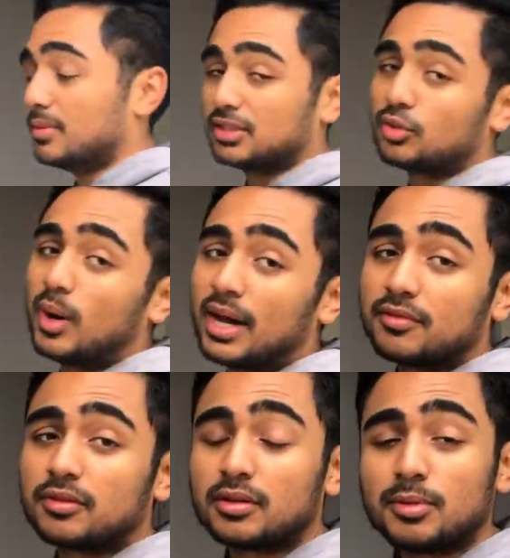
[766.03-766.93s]
much quiet
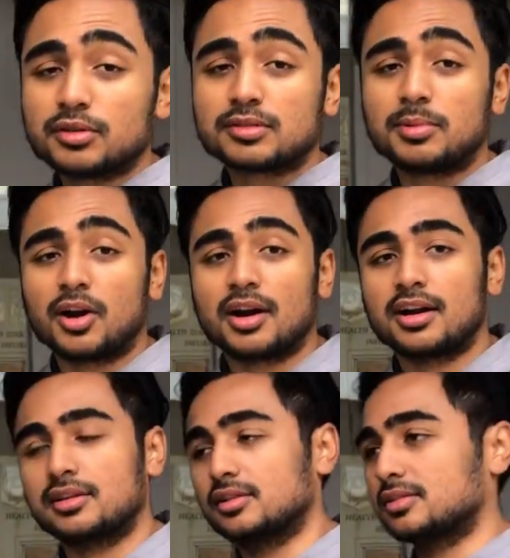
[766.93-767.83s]
for the most part.
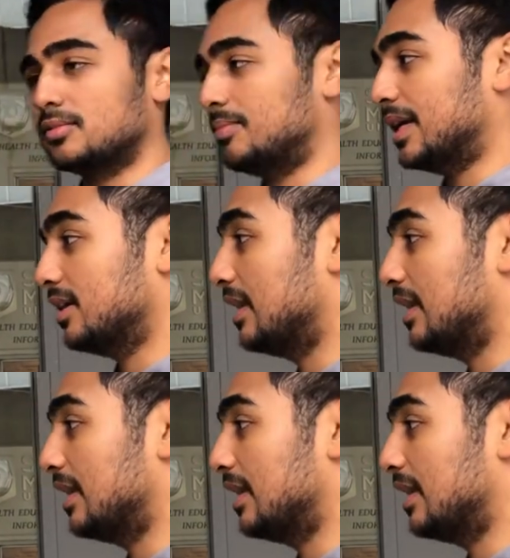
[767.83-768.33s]
There's a big